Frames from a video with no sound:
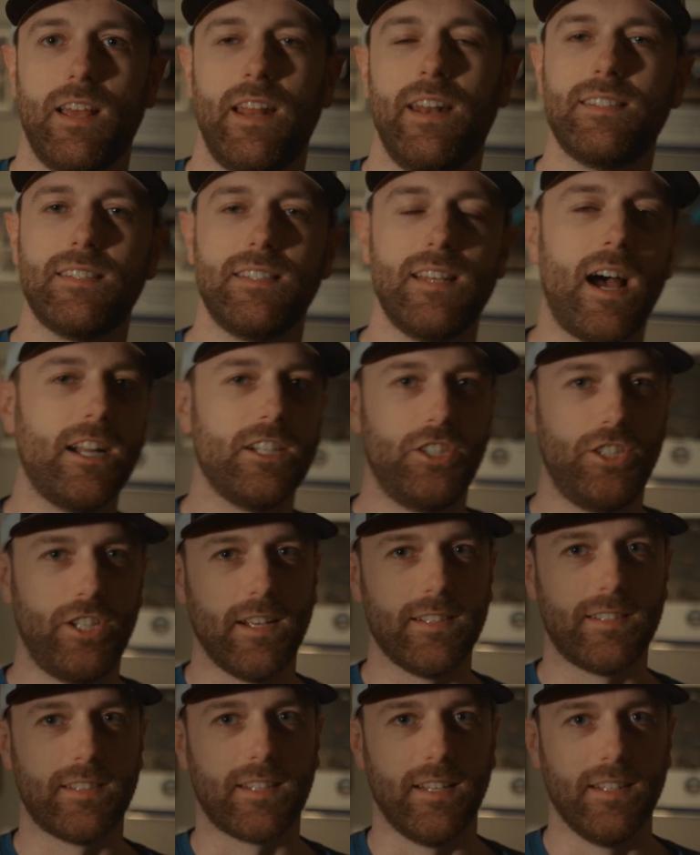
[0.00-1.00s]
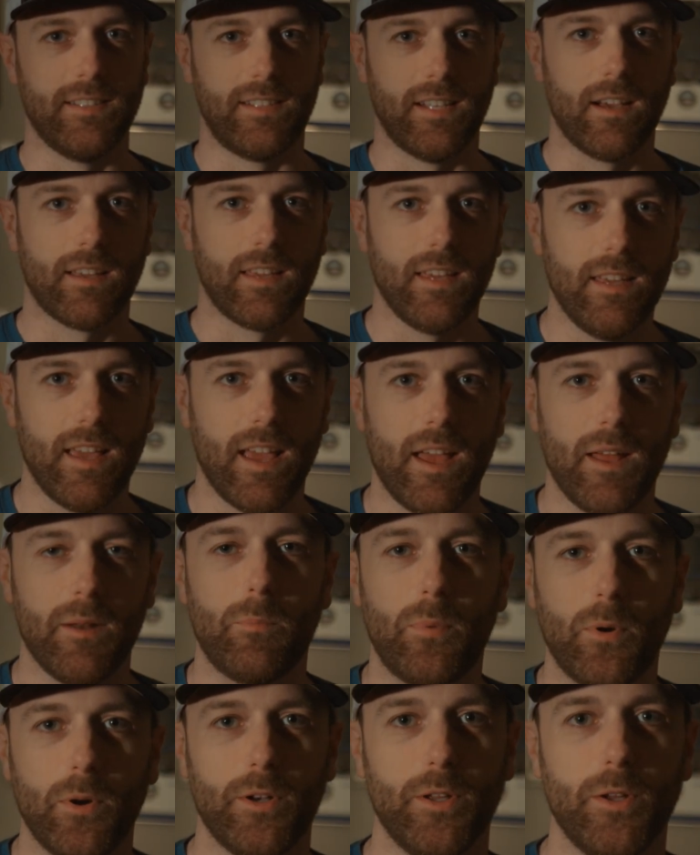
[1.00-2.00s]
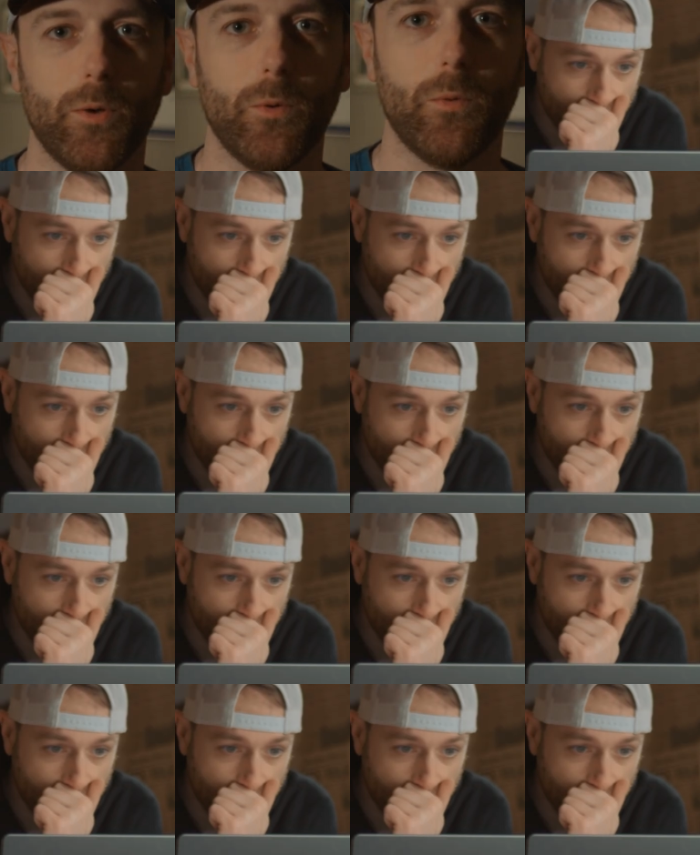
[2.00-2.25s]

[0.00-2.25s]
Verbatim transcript: And it's not just Kentucky and Purdue.